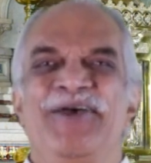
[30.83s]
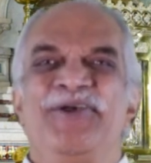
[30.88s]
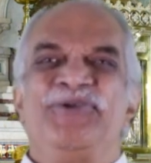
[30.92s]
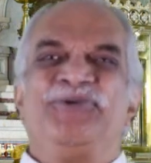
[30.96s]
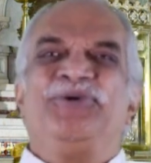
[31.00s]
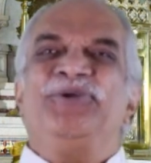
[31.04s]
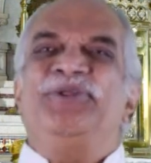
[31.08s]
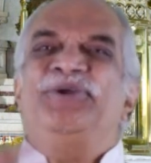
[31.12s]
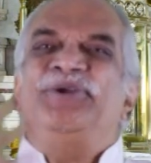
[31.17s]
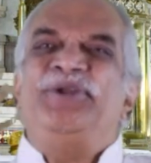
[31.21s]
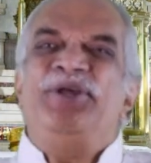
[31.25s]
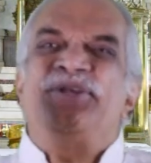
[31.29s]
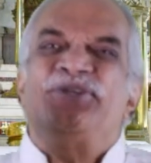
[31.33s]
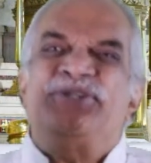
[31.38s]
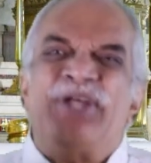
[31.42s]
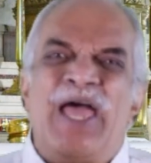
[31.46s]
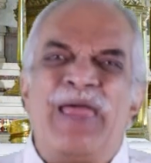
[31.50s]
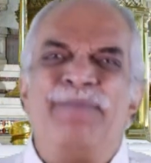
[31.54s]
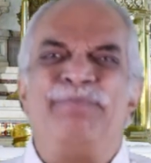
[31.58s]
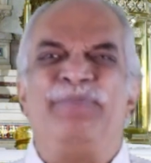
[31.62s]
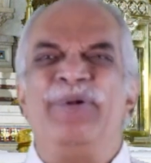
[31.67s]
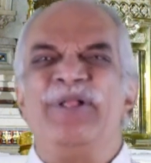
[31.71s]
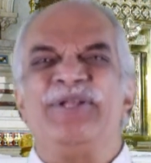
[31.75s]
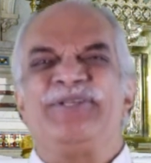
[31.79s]
So the
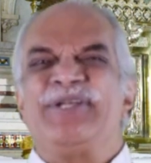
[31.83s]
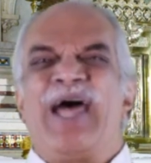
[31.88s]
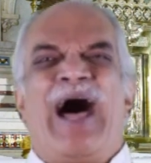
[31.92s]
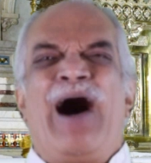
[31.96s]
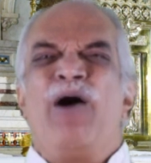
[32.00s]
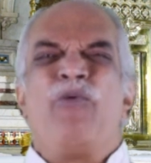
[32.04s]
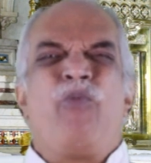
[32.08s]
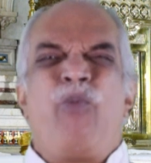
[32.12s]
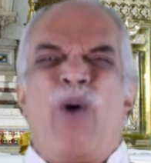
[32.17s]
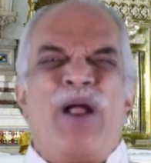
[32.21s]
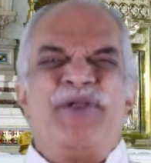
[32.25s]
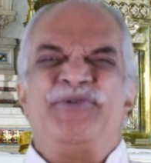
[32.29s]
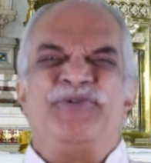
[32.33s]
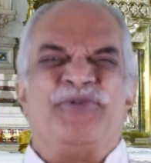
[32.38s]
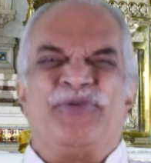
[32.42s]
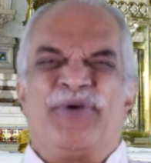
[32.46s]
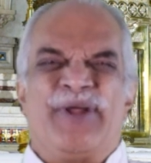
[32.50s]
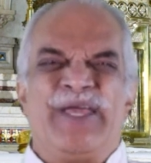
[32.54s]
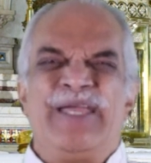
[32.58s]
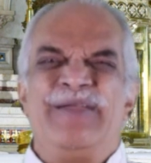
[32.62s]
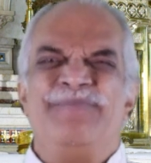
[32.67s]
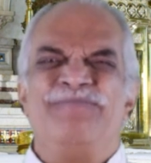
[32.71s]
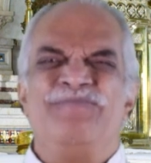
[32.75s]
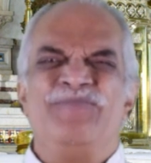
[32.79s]
disciples are
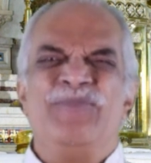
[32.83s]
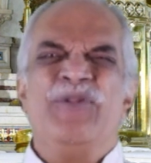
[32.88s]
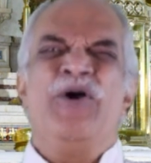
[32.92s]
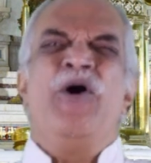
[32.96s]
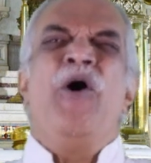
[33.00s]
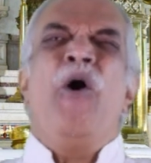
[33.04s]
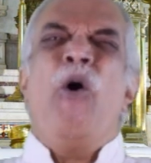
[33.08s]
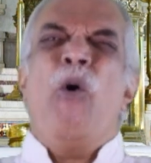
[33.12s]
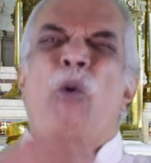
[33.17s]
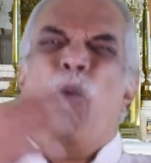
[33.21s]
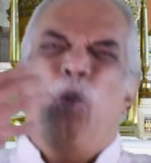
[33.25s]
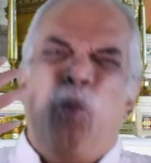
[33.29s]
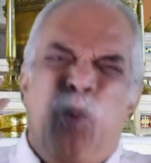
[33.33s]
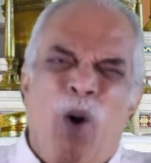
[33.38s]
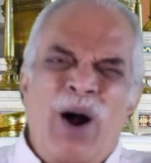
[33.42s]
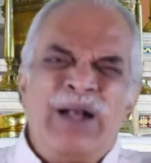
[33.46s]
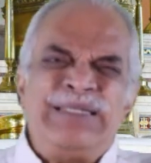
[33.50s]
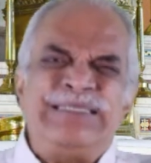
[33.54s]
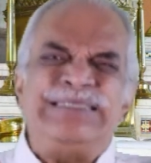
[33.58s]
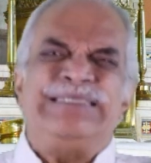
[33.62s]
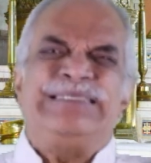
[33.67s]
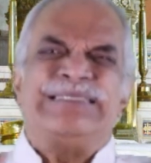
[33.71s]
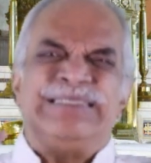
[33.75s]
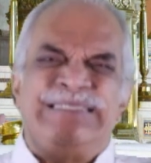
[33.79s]
wondering,
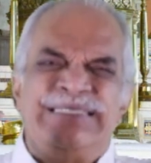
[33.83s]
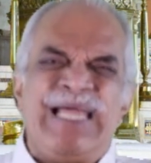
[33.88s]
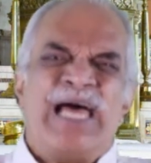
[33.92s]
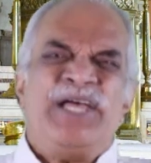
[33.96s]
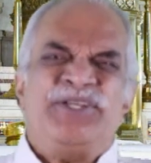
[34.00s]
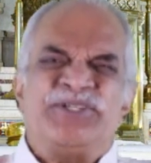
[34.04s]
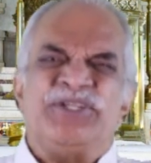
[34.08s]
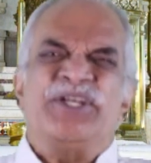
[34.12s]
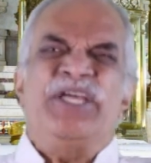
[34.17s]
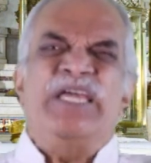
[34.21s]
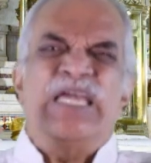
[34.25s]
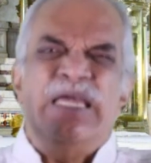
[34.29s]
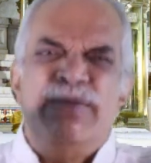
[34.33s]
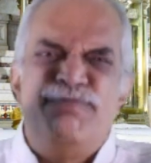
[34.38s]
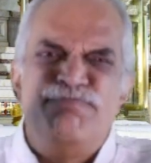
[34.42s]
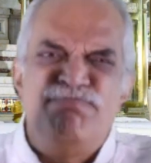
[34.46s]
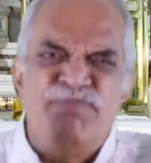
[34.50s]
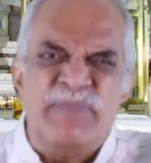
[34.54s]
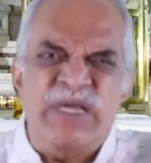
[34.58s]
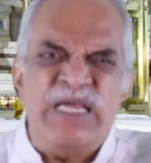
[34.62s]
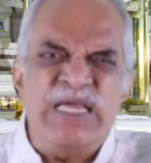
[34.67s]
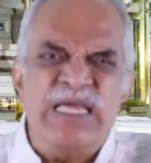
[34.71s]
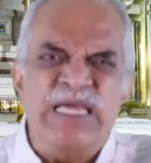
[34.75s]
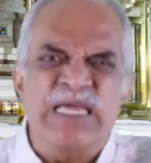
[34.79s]
what does he
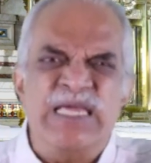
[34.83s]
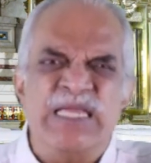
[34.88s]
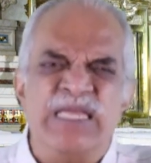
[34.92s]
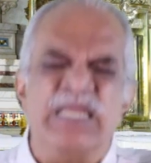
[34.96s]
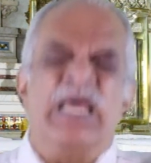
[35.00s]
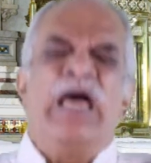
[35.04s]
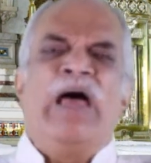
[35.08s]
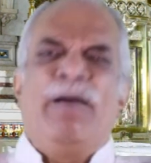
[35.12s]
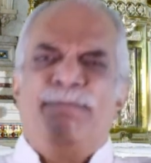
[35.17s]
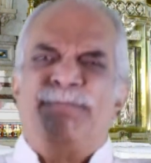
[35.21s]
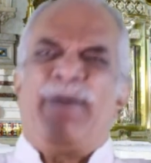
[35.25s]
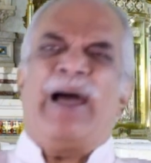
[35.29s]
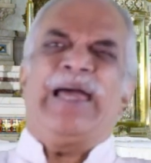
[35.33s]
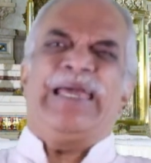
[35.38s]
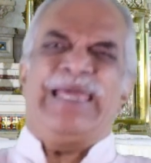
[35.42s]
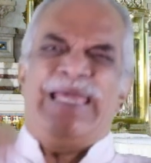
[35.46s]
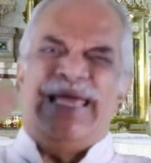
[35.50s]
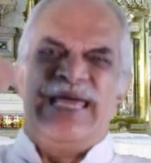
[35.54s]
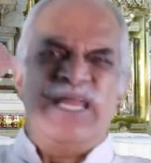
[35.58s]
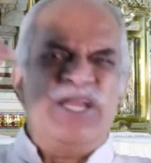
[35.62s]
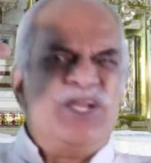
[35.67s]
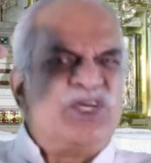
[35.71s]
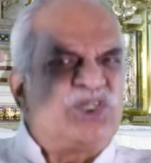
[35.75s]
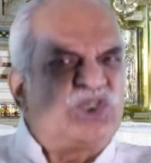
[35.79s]
mean by
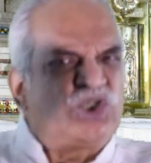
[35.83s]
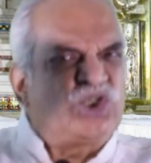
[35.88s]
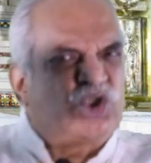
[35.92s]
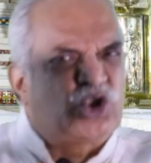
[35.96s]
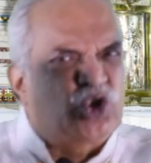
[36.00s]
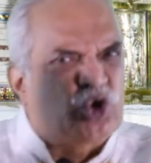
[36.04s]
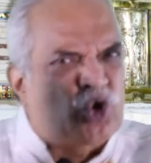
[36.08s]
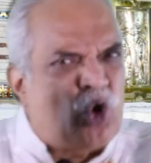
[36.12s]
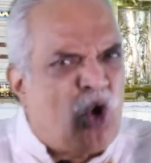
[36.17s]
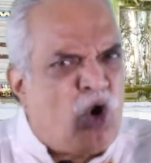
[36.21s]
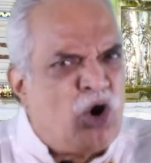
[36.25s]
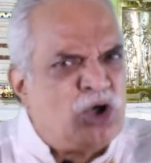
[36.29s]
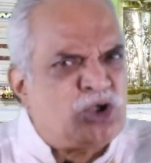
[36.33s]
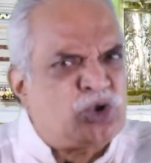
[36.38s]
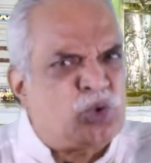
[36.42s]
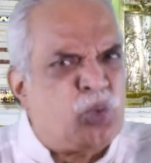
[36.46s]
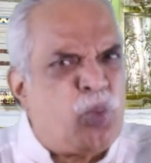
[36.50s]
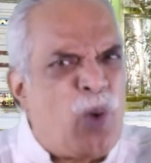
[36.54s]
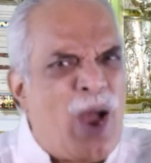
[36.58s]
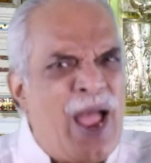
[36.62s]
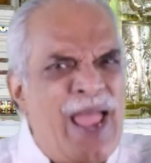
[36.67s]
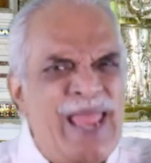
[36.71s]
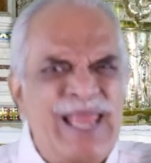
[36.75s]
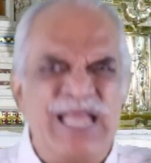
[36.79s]
in a short
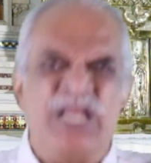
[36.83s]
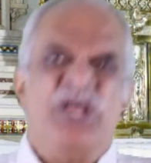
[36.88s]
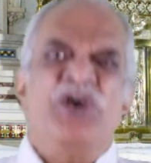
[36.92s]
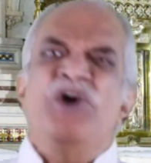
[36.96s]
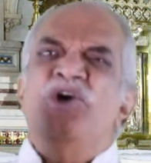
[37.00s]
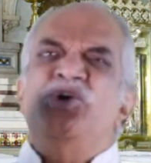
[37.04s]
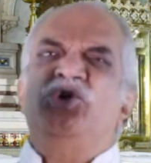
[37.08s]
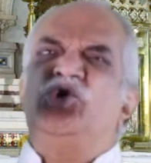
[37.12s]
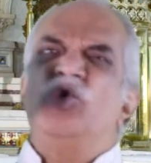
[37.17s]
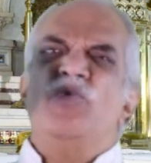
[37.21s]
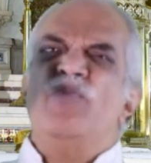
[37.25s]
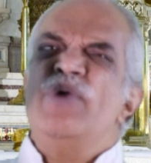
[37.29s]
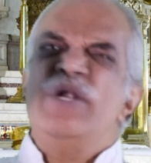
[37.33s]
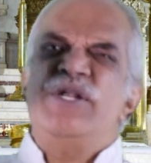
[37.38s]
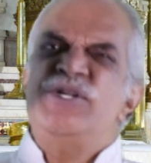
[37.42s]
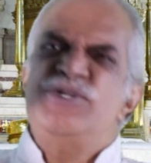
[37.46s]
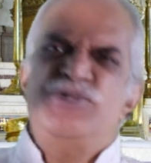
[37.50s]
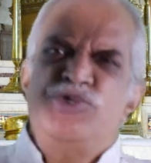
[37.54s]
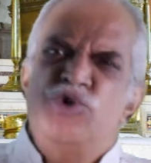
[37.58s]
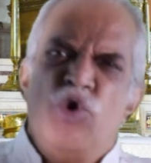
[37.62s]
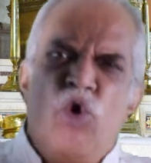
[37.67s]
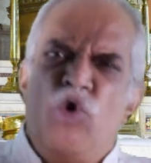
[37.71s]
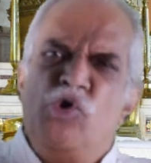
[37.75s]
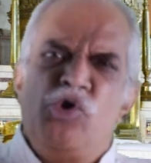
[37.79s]
while you will
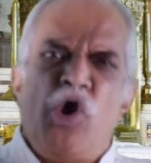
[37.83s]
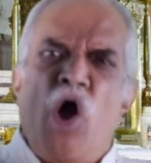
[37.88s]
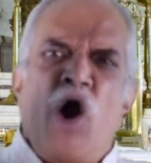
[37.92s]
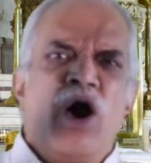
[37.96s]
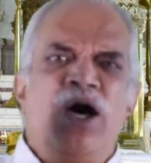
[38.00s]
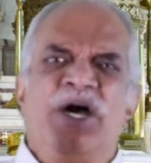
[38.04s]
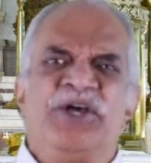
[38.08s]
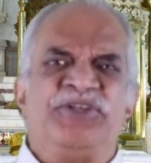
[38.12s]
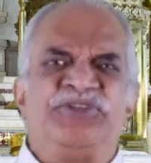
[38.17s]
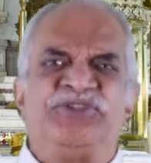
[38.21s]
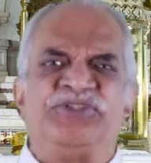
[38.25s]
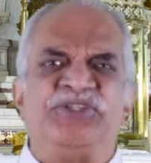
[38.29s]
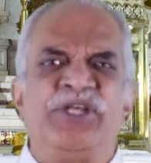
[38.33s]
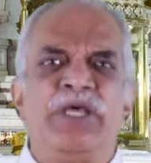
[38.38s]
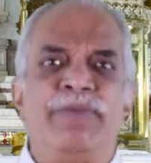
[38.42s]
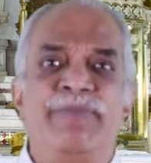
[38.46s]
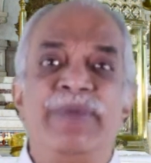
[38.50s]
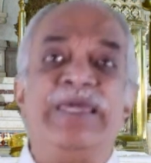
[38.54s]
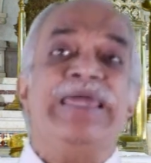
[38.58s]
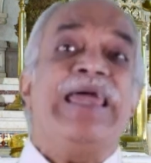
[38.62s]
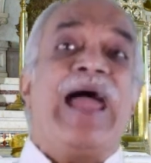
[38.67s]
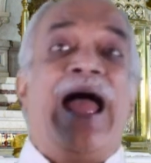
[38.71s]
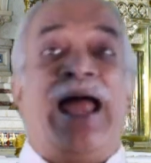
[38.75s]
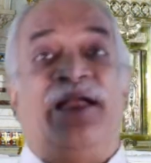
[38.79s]
no longer see
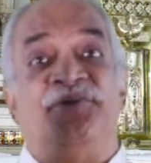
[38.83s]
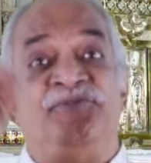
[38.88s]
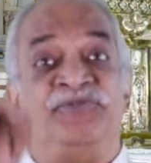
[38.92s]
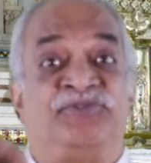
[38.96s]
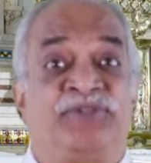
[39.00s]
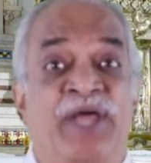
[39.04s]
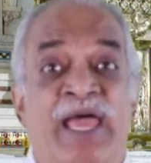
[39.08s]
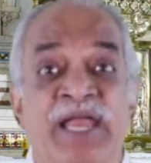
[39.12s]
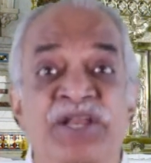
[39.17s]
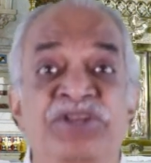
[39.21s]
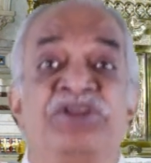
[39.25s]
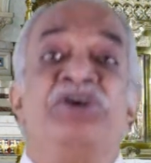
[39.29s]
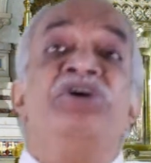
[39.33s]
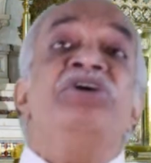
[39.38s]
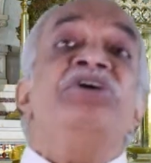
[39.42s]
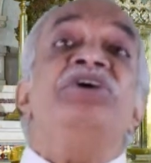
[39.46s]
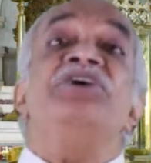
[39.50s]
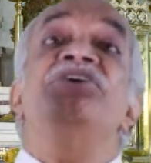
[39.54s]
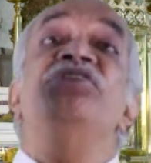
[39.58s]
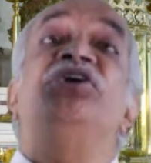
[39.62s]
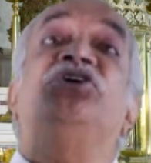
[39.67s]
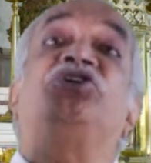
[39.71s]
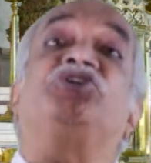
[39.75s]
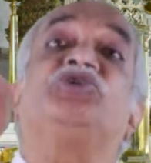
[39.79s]
me and then
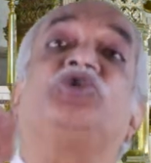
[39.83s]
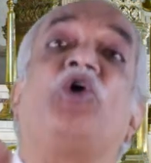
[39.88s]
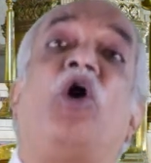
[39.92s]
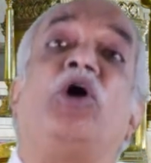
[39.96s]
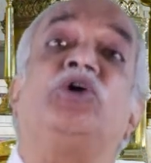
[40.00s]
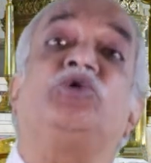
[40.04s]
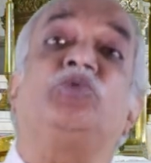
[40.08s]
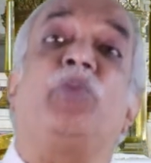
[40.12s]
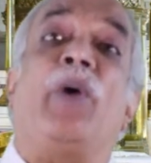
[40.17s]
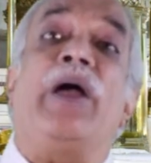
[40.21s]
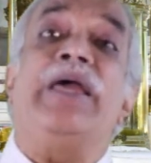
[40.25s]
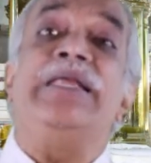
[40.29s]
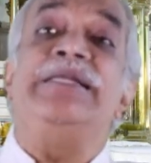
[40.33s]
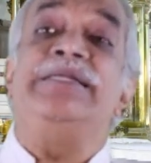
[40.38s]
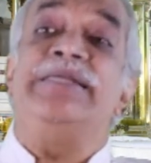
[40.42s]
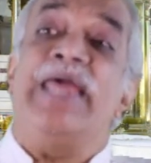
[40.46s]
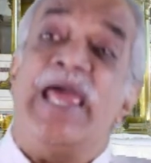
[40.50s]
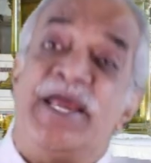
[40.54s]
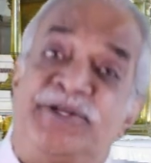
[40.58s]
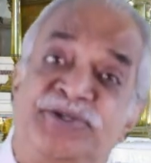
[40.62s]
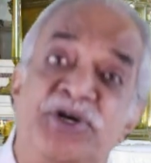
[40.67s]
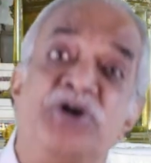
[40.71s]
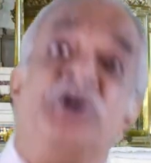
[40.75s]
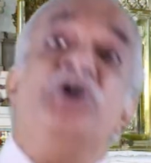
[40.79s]
in a short while
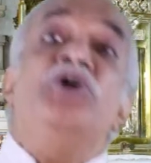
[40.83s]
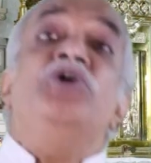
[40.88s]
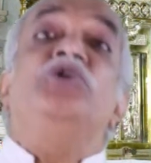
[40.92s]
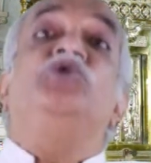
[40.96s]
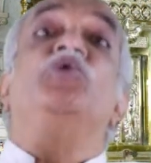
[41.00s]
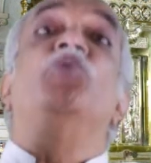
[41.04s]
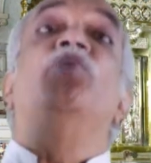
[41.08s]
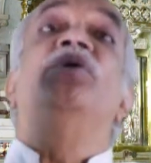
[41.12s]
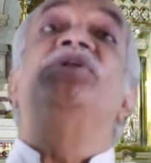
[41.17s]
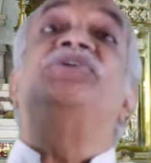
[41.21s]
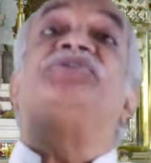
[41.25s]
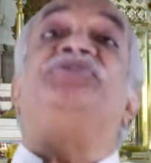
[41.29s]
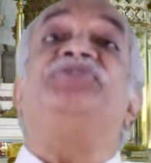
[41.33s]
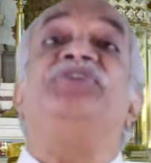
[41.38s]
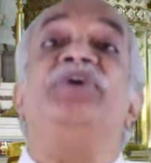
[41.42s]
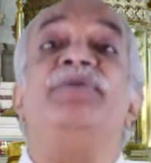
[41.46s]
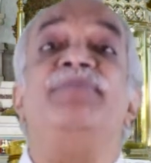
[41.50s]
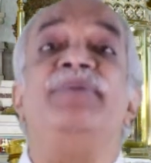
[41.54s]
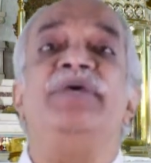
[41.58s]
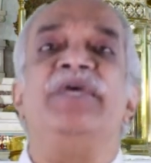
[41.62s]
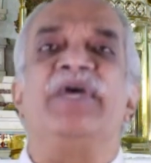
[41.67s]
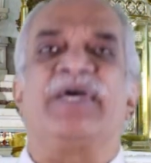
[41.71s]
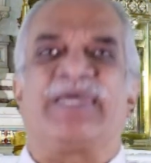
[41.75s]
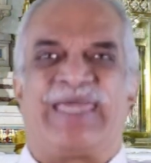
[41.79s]
later you will see
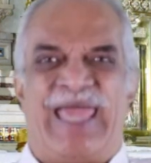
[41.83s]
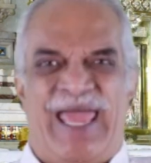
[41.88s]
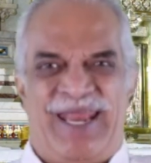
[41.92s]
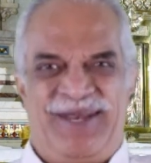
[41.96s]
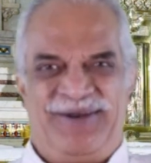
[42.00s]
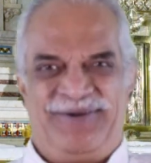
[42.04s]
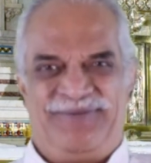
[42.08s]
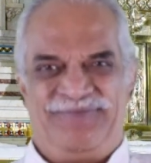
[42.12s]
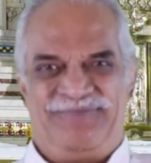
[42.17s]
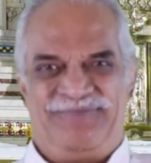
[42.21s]
me again?